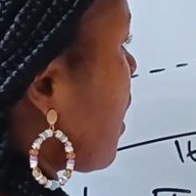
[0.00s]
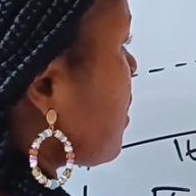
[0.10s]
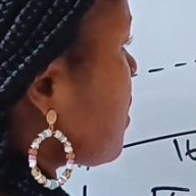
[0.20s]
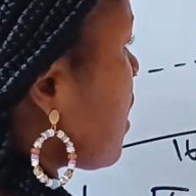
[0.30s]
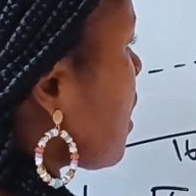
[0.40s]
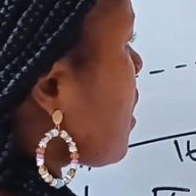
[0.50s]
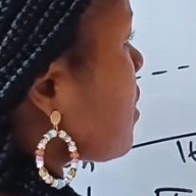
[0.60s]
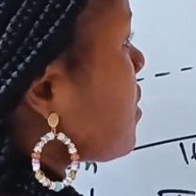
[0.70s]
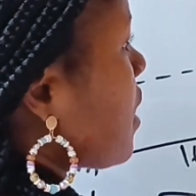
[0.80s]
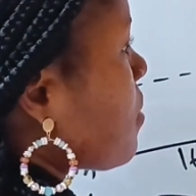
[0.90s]
height
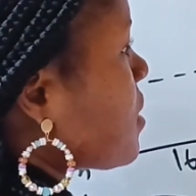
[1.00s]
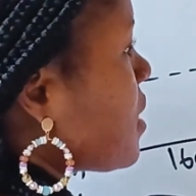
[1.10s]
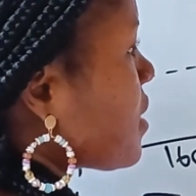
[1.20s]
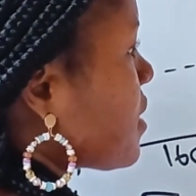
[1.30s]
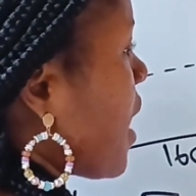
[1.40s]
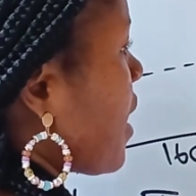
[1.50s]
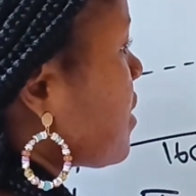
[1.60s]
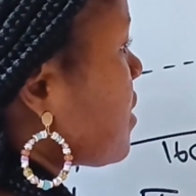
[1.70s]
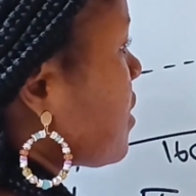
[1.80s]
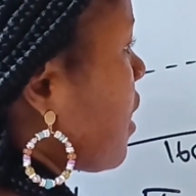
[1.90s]
times this
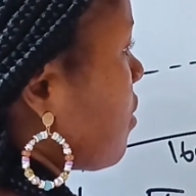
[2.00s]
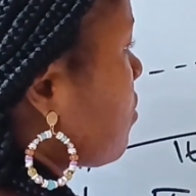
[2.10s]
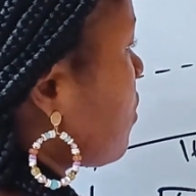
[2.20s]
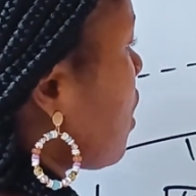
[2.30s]
height here.